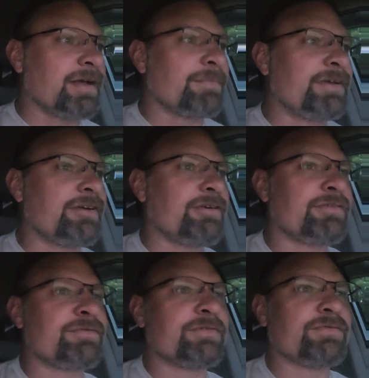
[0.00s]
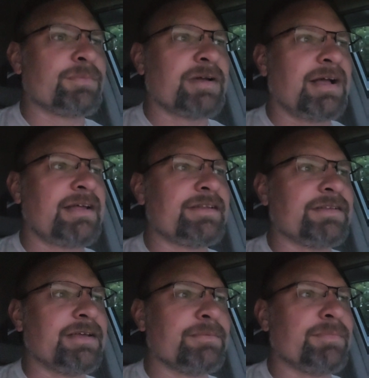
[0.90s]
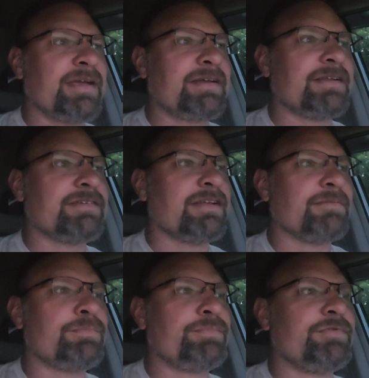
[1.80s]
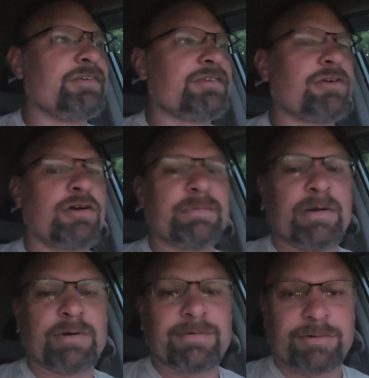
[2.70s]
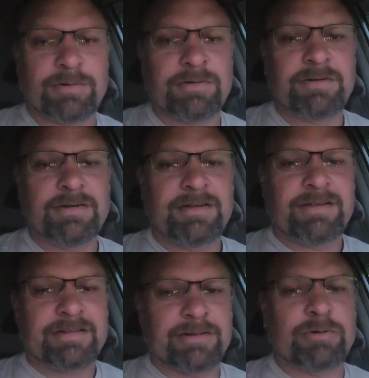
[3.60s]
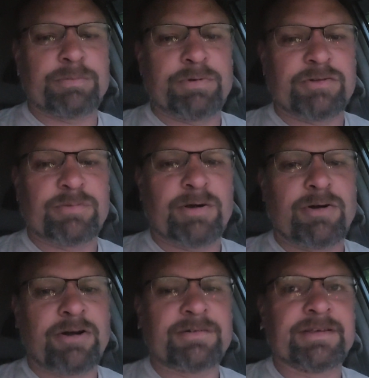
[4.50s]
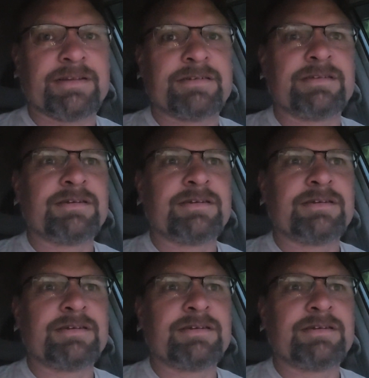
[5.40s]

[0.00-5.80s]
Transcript: I'm hearing from God and, and making and just talking about whatever the Lord, puts on my heart. And